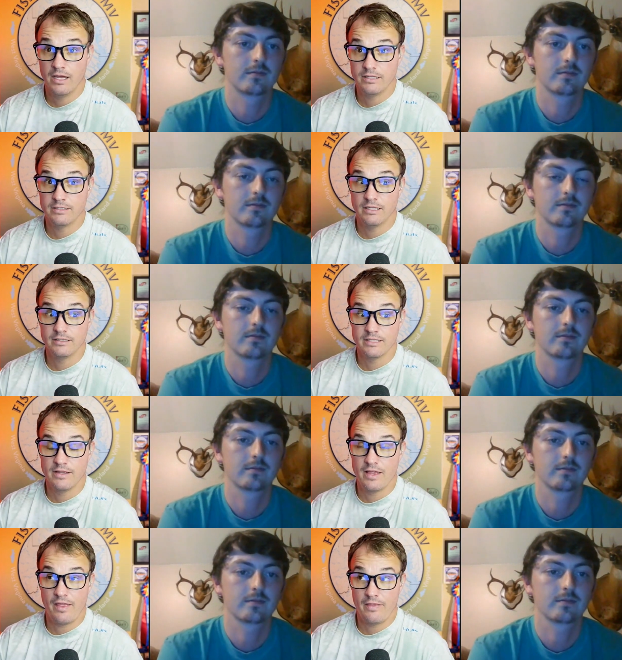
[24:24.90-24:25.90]
Speaker 1: It does.
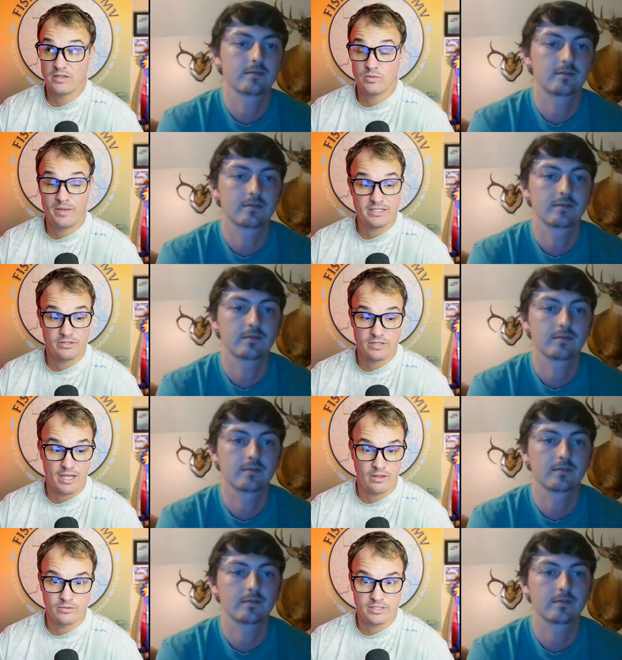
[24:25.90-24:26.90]
And that's what makes those
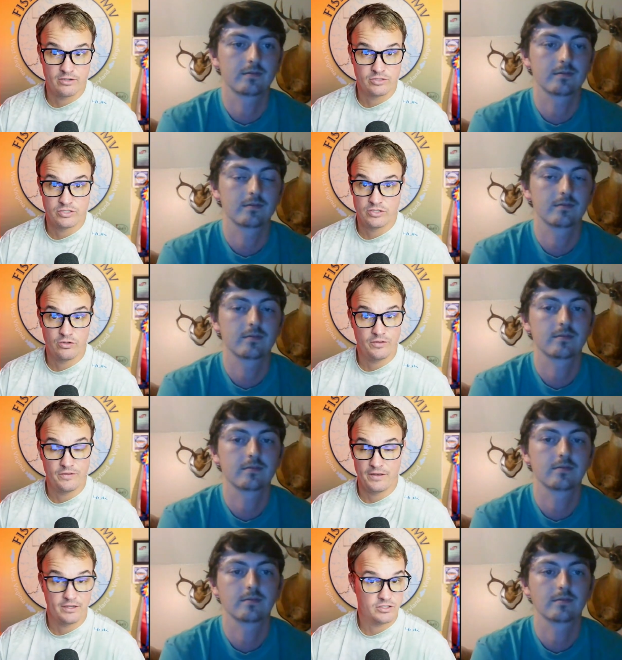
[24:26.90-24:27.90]
anglers that are just so good
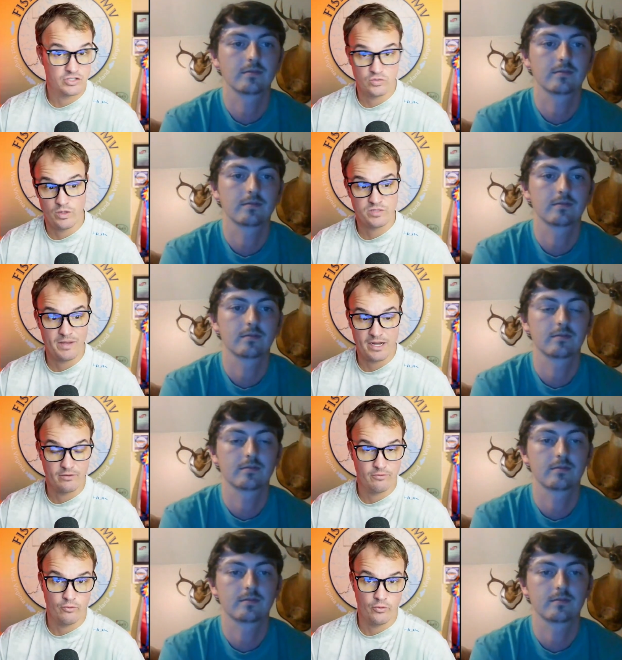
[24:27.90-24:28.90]
that they can just switch back
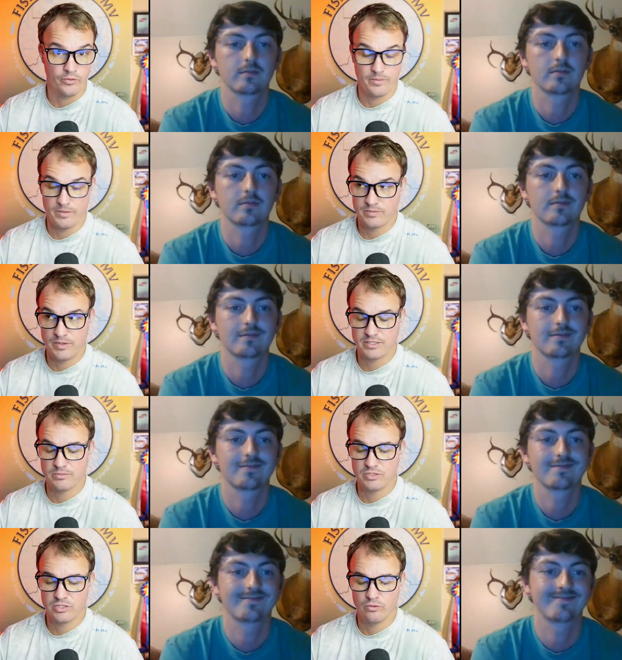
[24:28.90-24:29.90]
and forth. It just makes them
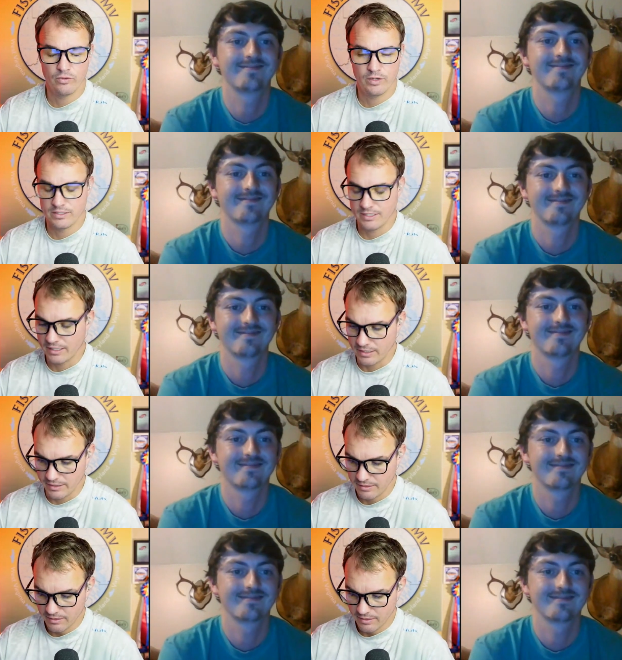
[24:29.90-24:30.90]
so freaking
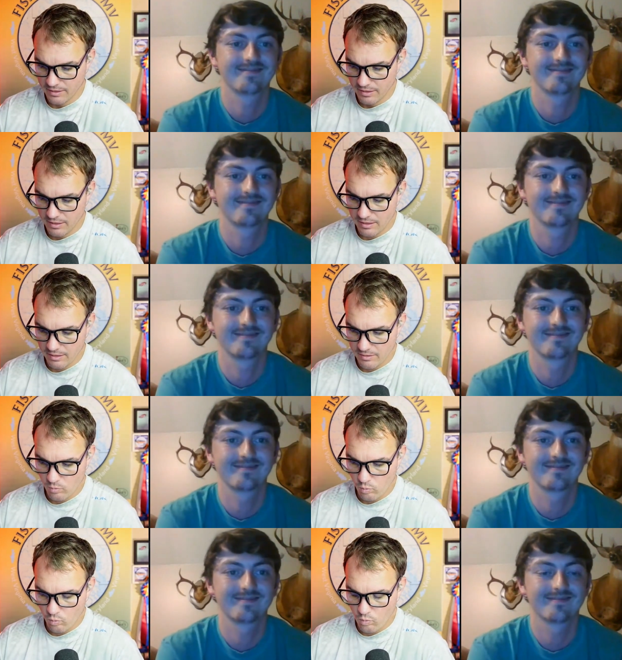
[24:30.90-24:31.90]
deadly.
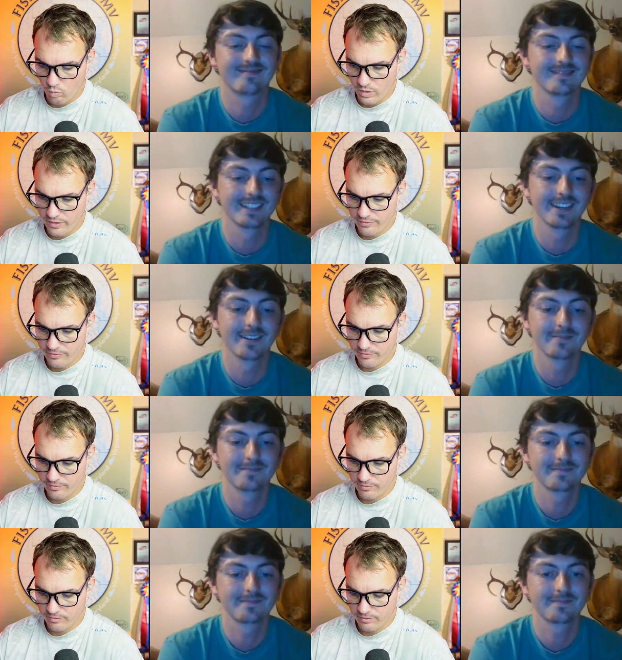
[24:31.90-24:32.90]
With... yeah.
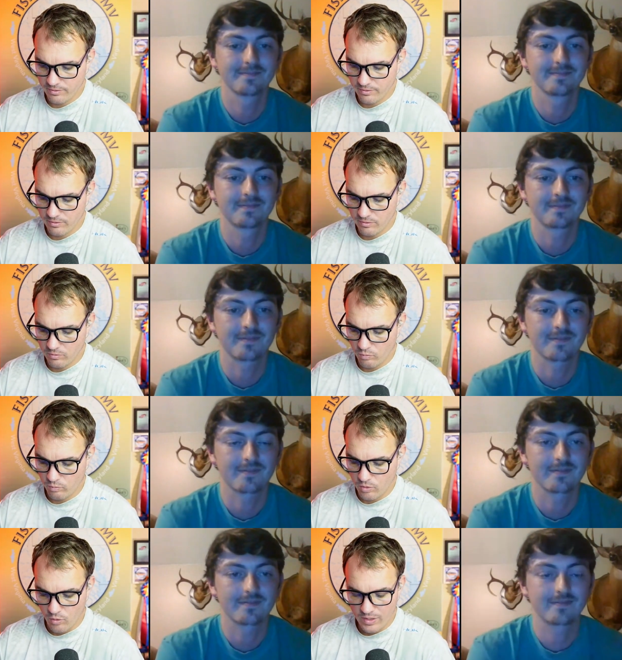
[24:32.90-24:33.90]

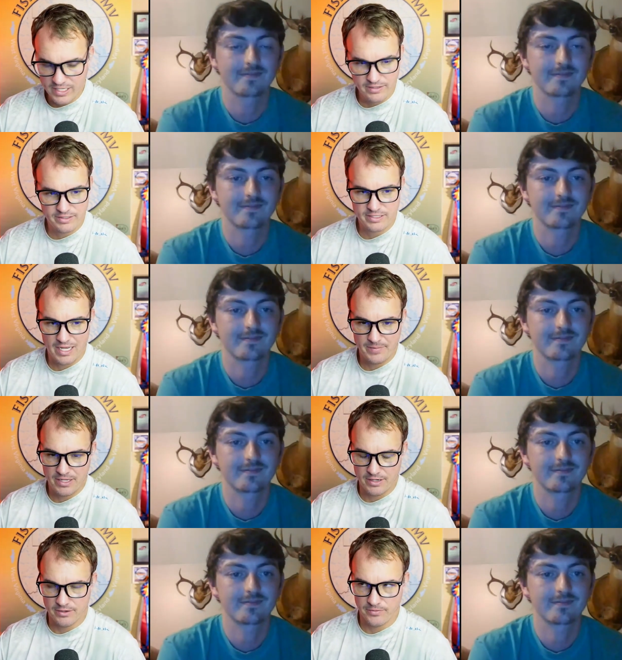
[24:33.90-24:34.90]
Going into this time of
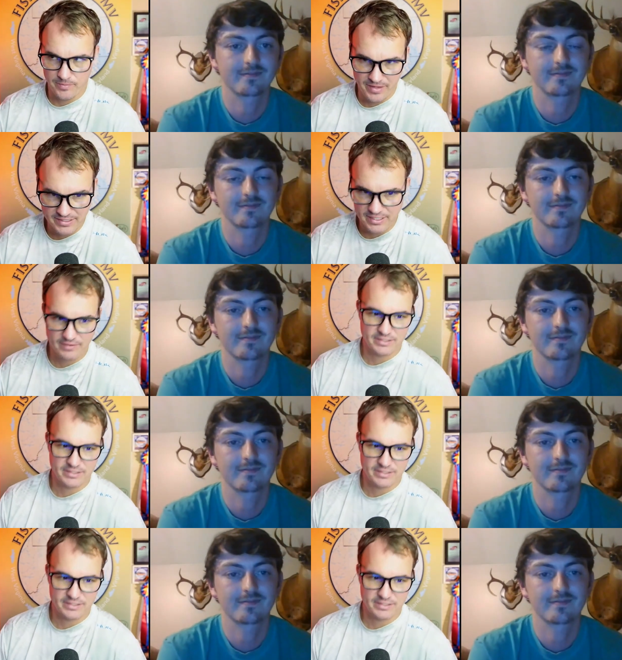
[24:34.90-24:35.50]
year, the biggest thing this